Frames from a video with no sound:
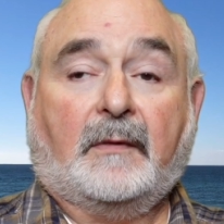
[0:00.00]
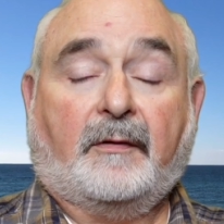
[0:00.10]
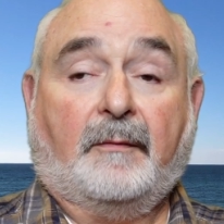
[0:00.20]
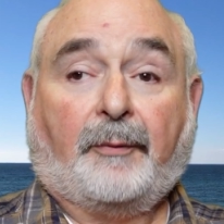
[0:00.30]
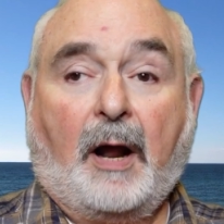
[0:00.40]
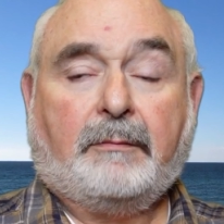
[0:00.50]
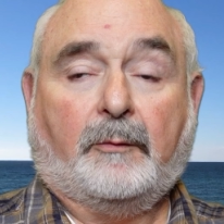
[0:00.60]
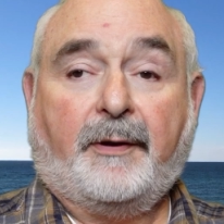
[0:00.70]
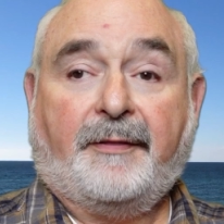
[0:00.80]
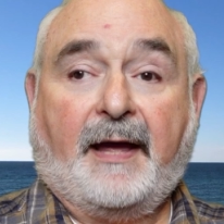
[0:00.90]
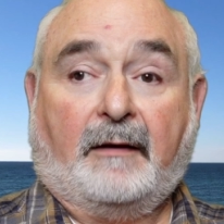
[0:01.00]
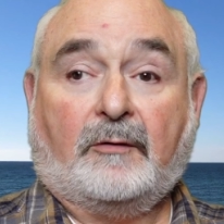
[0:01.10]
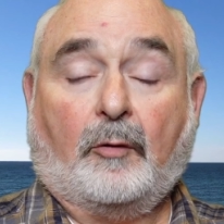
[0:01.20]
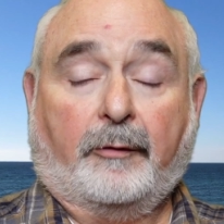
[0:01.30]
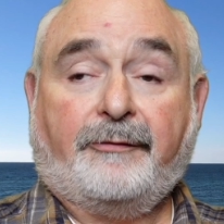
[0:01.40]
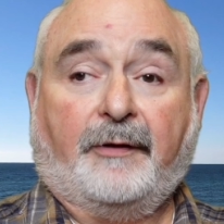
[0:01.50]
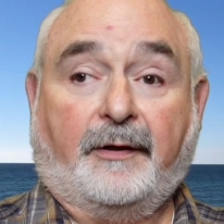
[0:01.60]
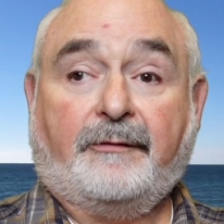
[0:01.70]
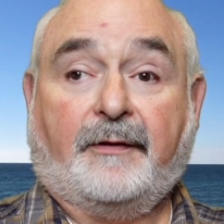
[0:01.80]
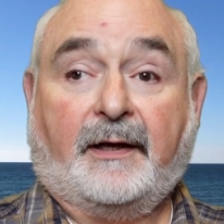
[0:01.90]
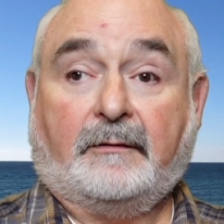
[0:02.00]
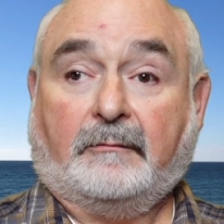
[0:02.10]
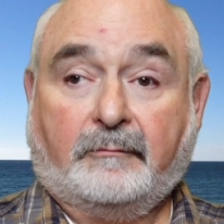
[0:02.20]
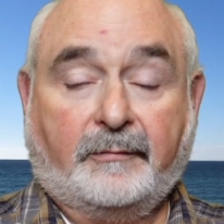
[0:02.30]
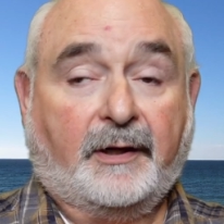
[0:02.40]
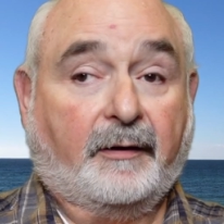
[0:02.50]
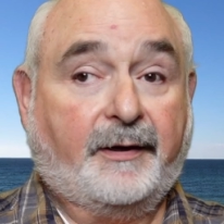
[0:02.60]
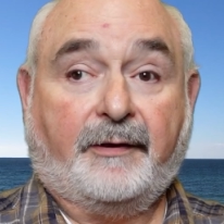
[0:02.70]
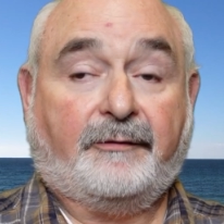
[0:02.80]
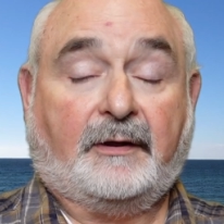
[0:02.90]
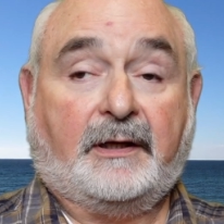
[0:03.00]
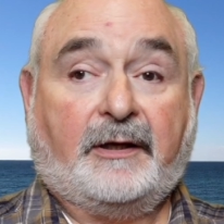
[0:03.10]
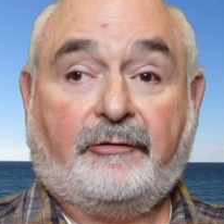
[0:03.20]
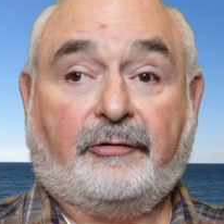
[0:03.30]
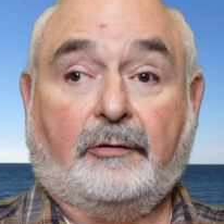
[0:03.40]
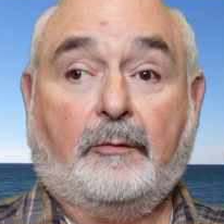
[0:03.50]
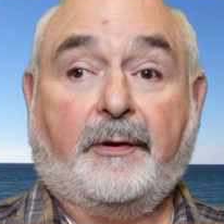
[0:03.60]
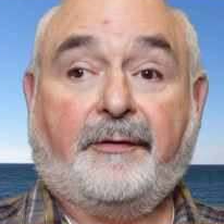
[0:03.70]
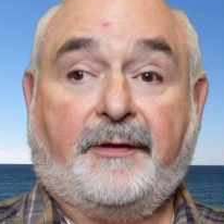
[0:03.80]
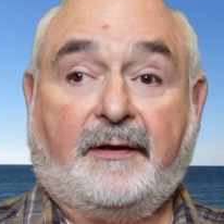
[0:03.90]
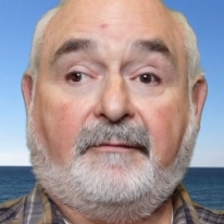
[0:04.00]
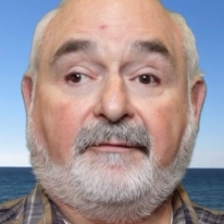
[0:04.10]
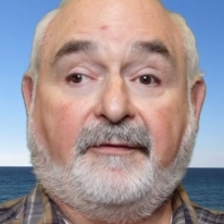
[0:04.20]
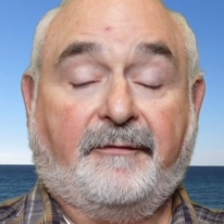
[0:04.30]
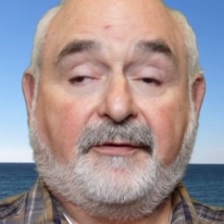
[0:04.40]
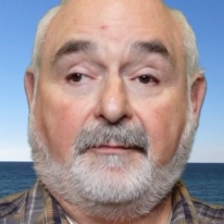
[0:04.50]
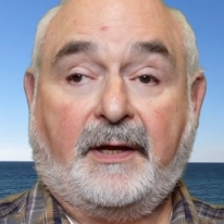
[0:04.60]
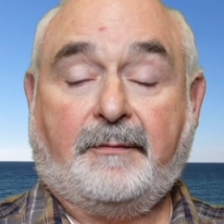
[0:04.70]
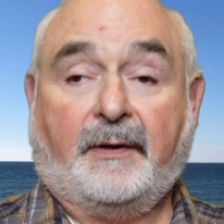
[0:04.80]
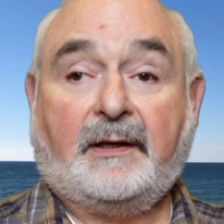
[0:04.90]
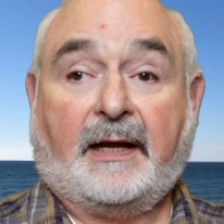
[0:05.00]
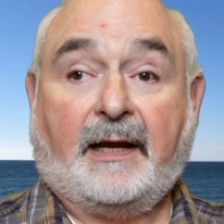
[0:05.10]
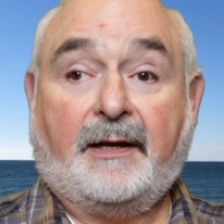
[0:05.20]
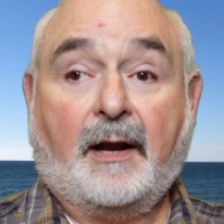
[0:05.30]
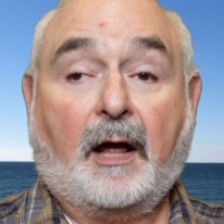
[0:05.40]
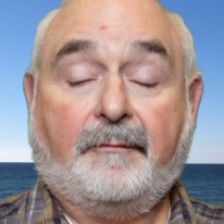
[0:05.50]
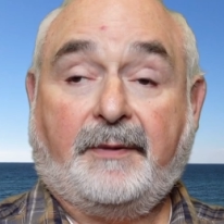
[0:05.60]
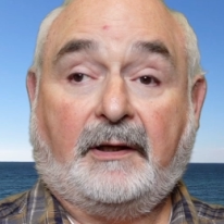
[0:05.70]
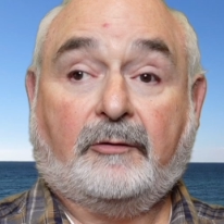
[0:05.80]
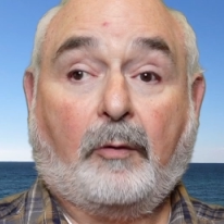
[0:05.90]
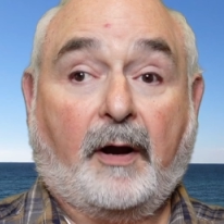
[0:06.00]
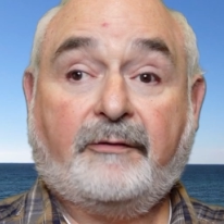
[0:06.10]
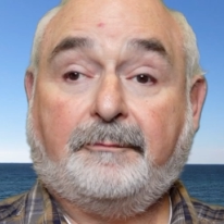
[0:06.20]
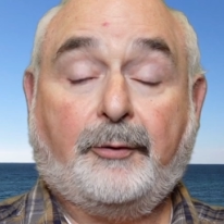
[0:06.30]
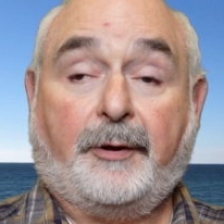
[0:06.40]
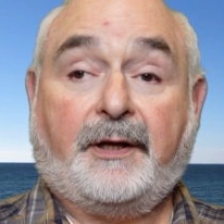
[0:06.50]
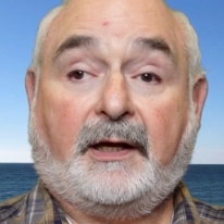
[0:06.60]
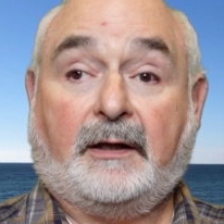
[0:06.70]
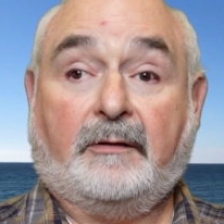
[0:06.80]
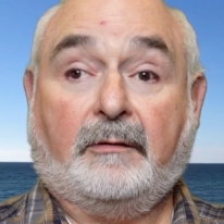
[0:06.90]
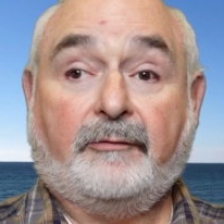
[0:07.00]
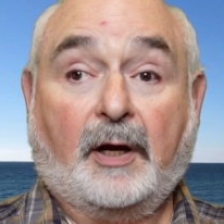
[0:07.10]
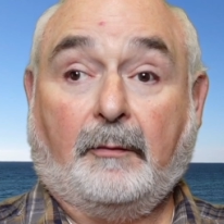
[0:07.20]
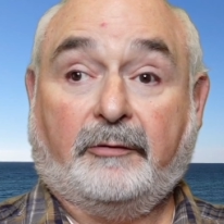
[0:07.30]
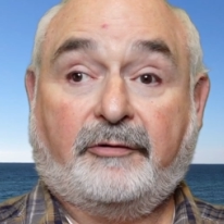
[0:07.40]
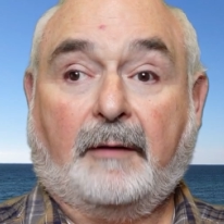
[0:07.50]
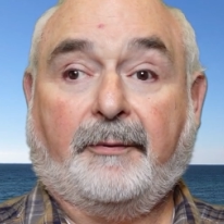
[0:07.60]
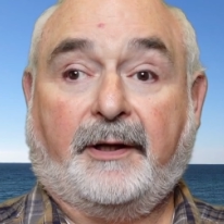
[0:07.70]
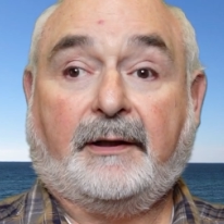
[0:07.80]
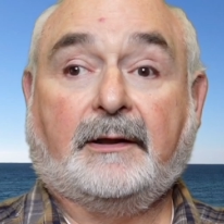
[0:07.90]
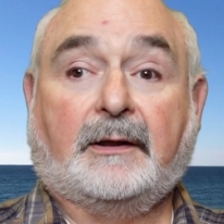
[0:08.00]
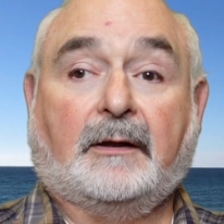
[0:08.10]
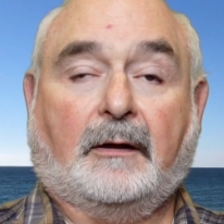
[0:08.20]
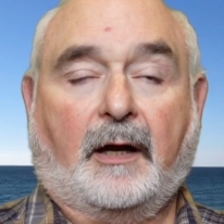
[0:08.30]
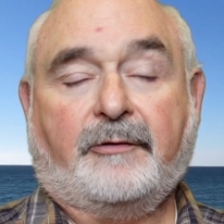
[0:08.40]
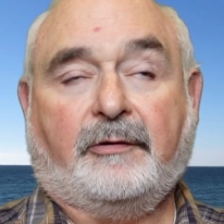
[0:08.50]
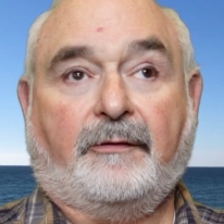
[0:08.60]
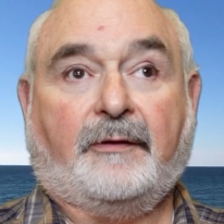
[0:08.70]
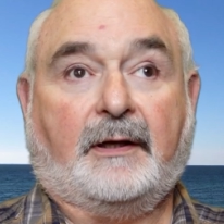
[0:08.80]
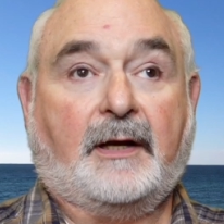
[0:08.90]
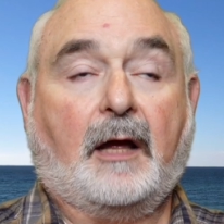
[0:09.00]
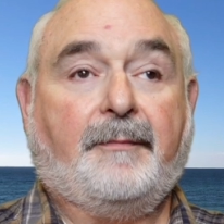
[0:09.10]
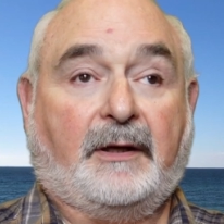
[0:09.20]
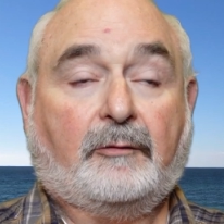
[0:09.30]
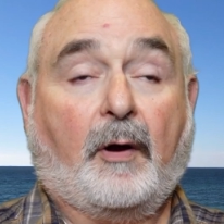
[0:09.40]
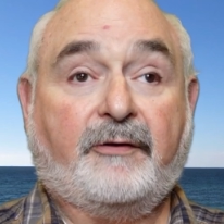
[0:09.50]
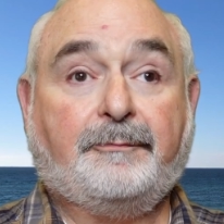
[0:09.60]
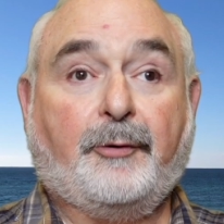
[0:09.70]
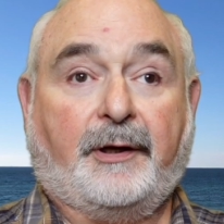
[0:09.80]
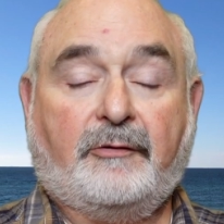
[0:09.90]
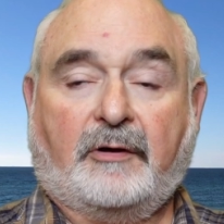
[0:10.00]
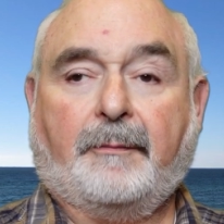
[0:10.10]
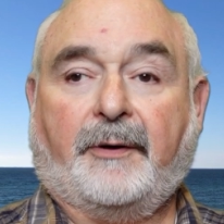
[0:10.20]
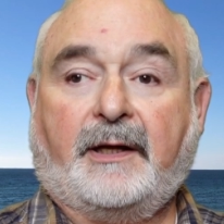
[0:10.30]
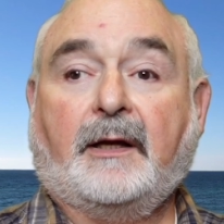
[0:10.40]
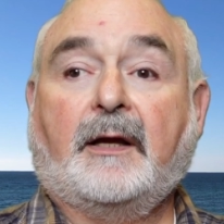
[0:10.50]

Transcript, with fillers: the problem with that, of course, is that there is an issue with the Fifth Amendment and not being twice put in double jeopardy, or I should say, not being twice put in jeopardy.